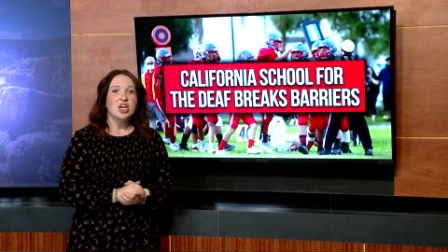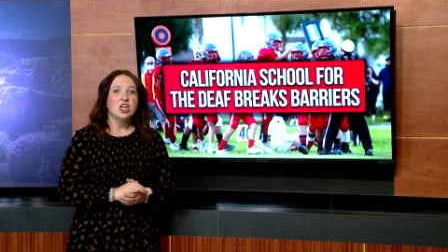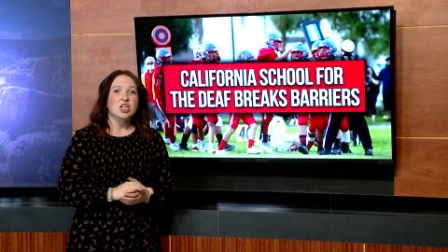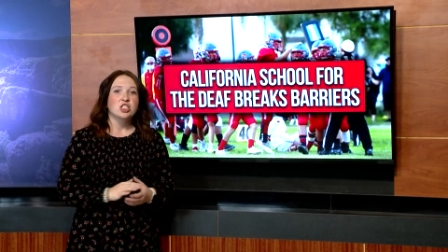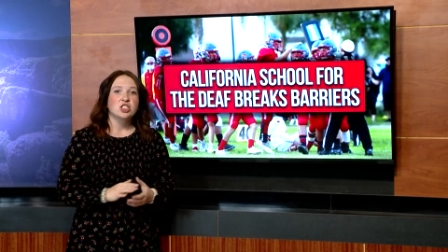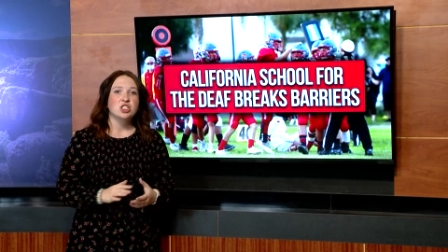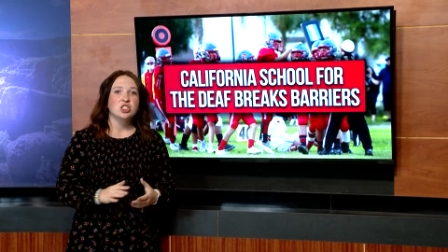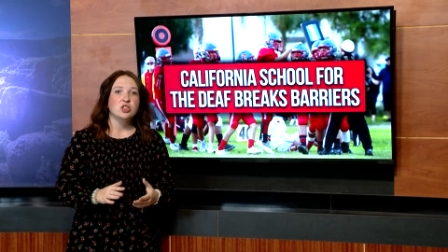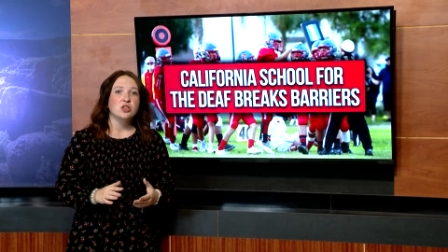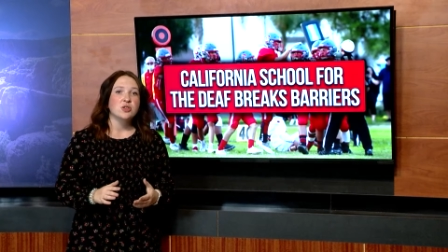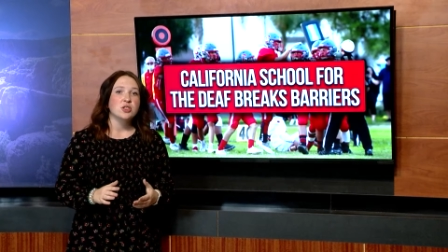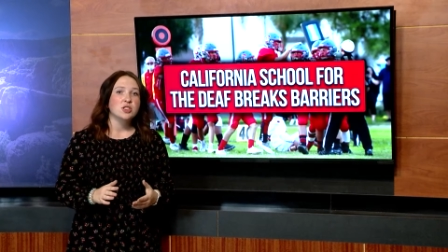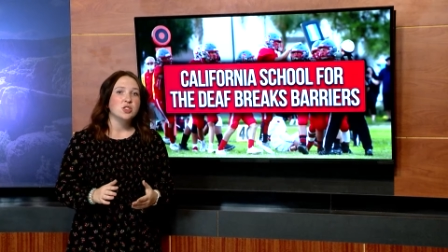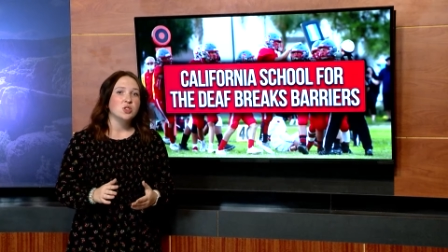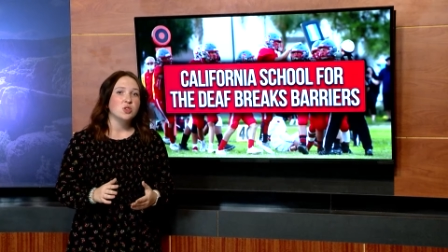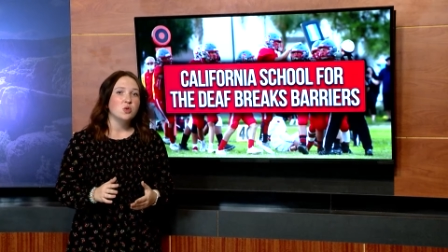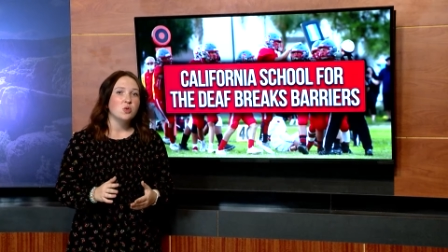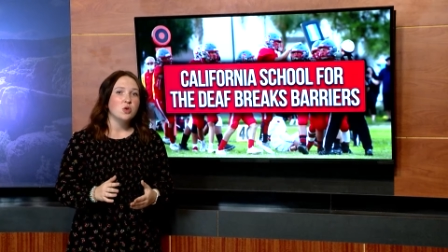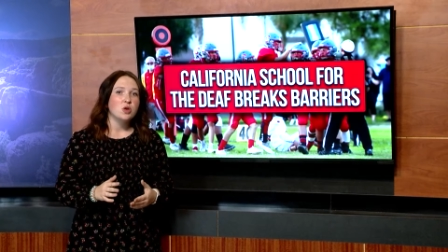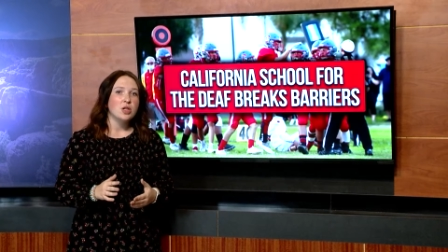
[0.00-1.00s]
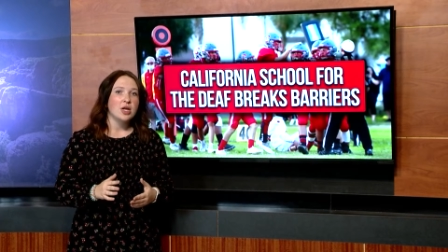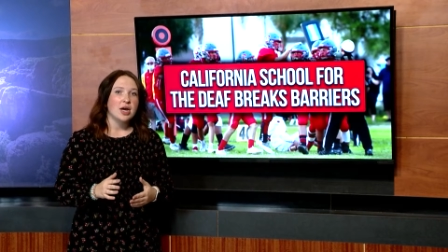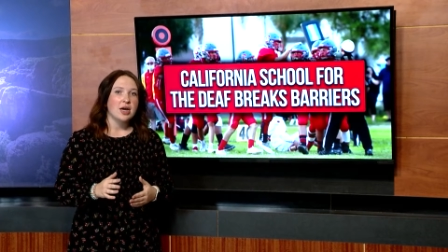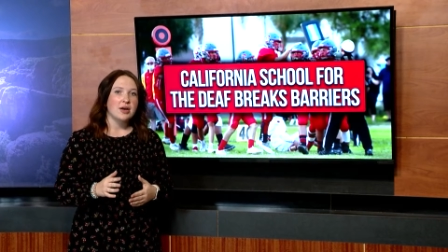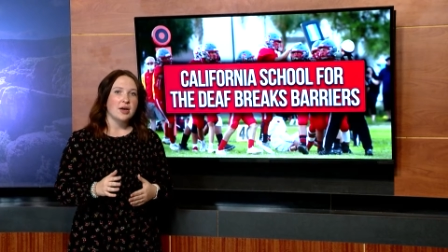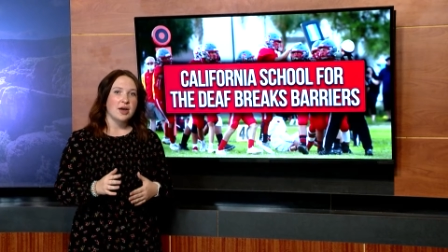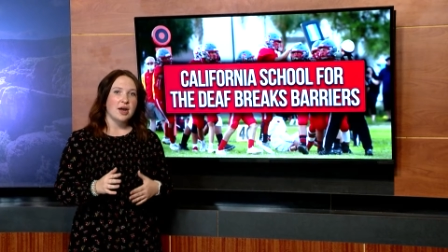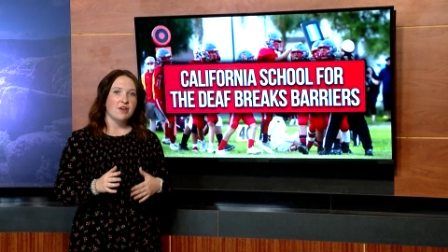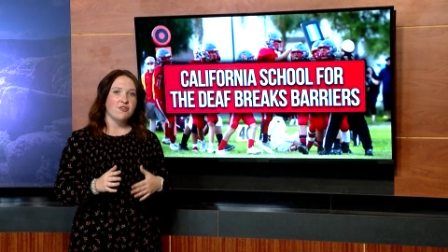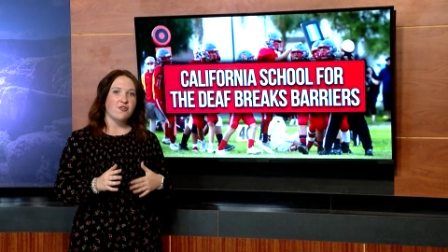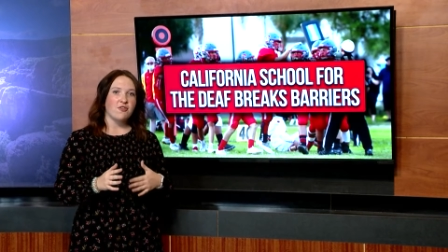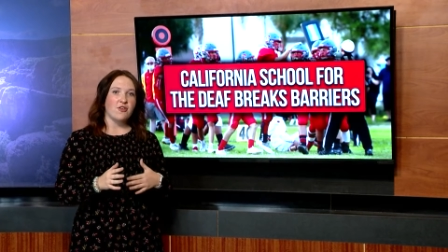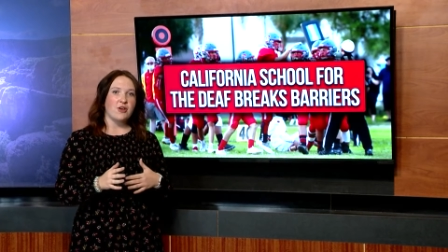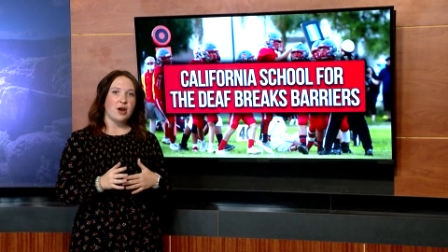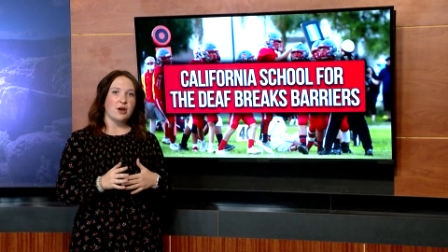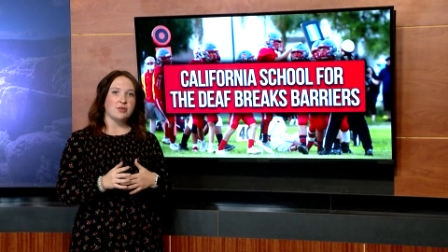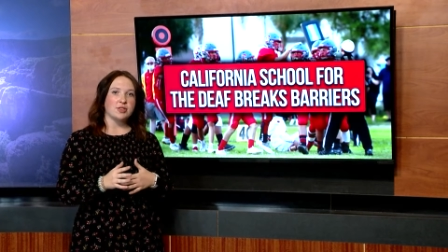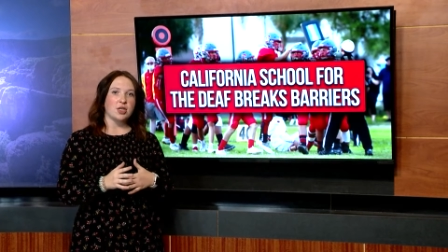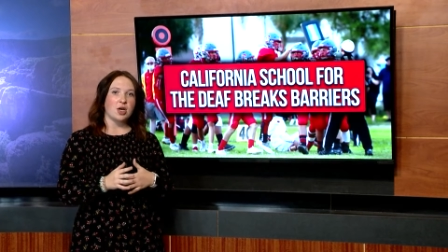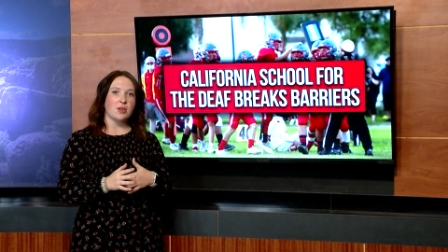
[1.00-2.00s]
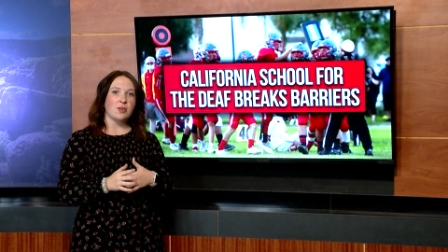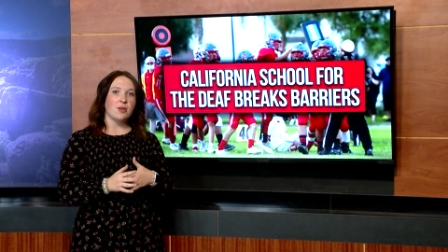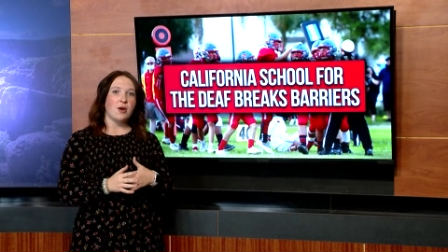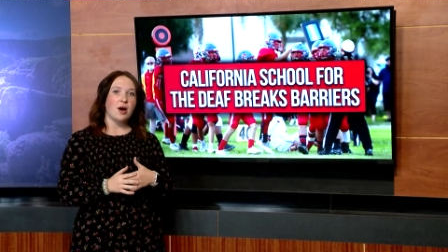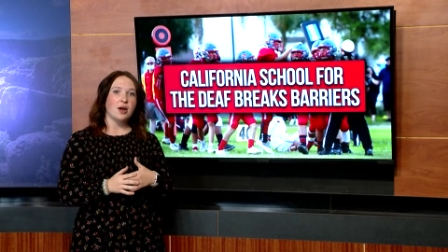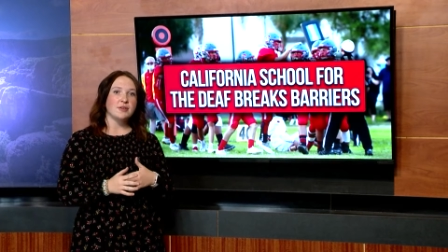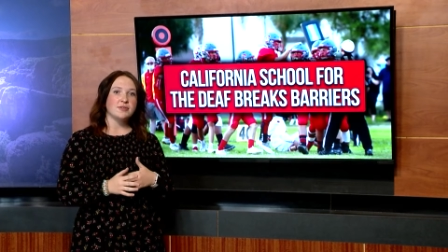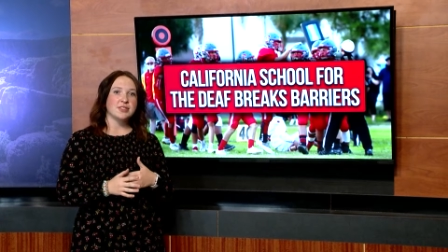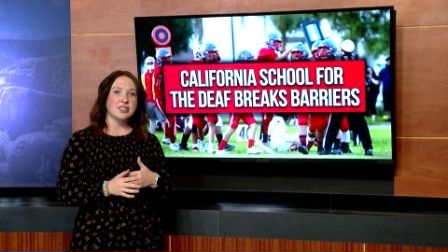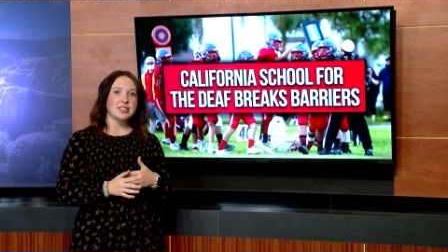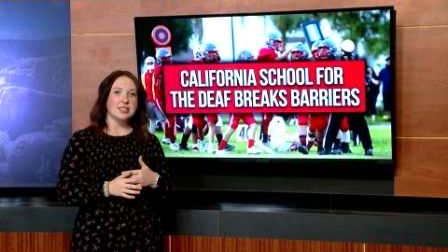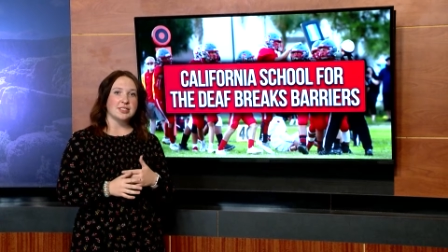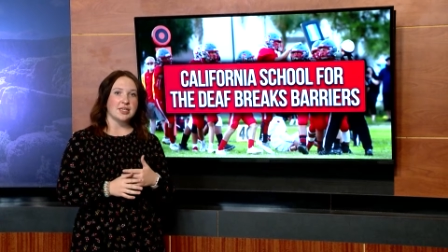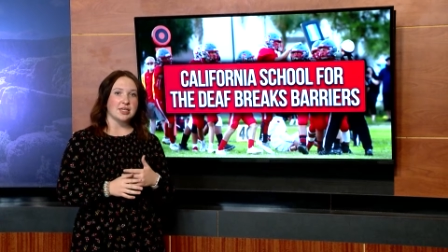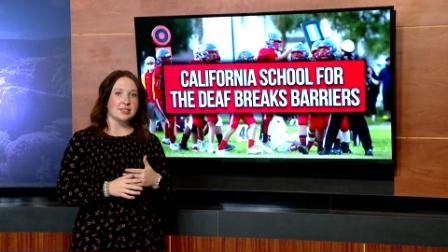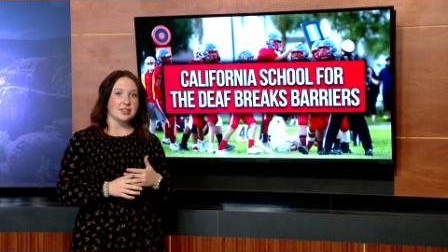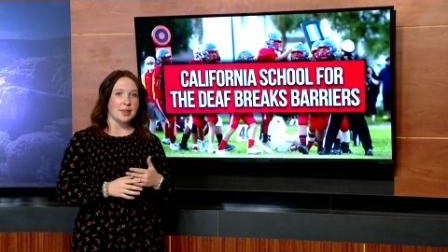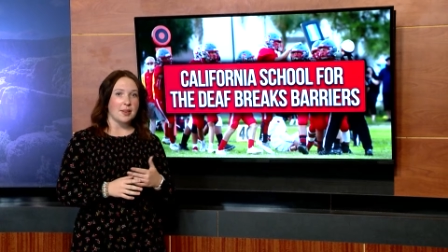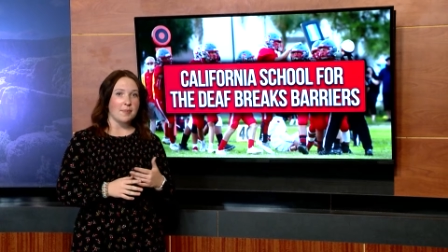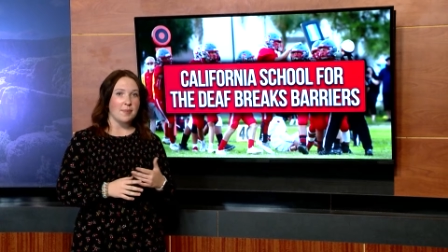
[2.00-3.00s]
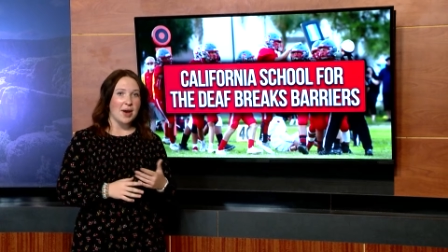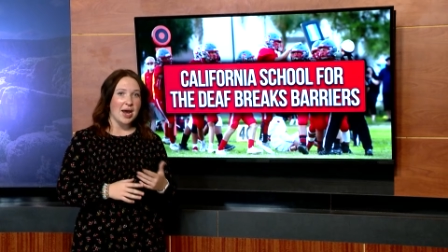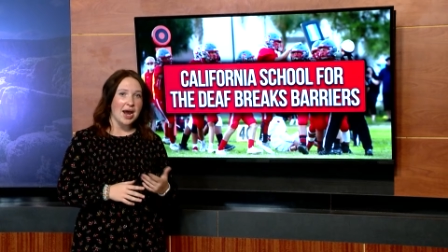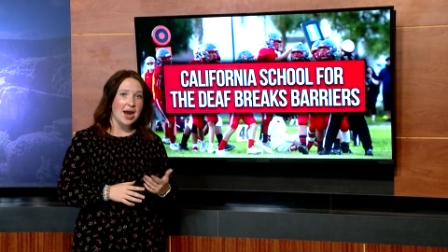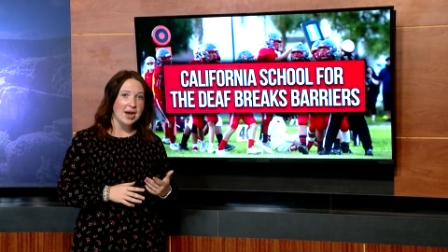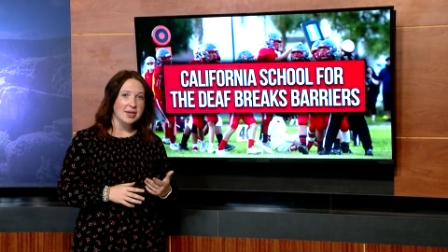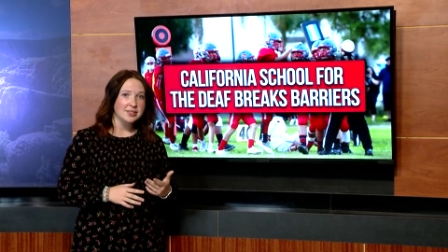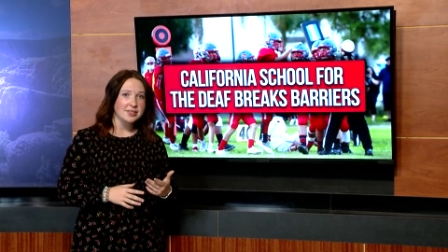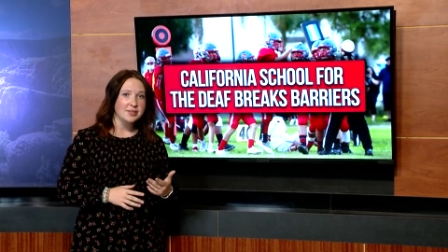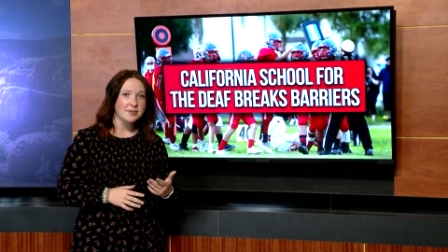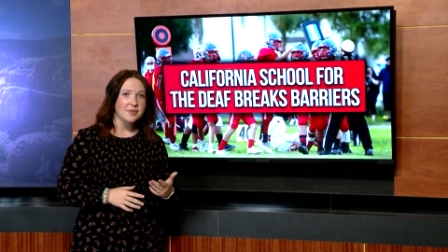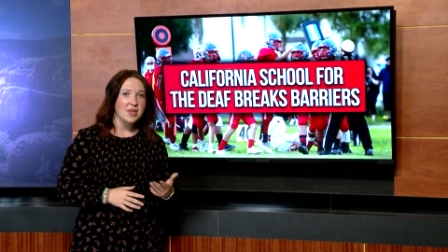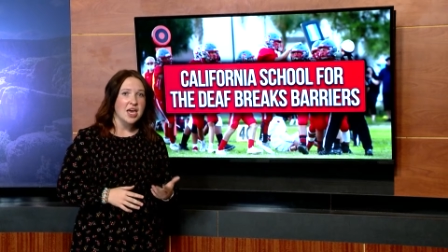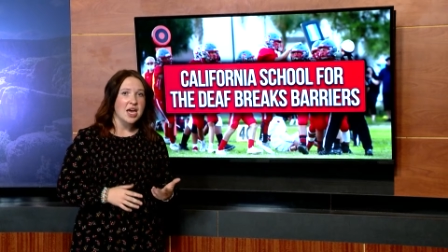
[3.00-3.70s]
Sure, the school have found a lot of success in the past,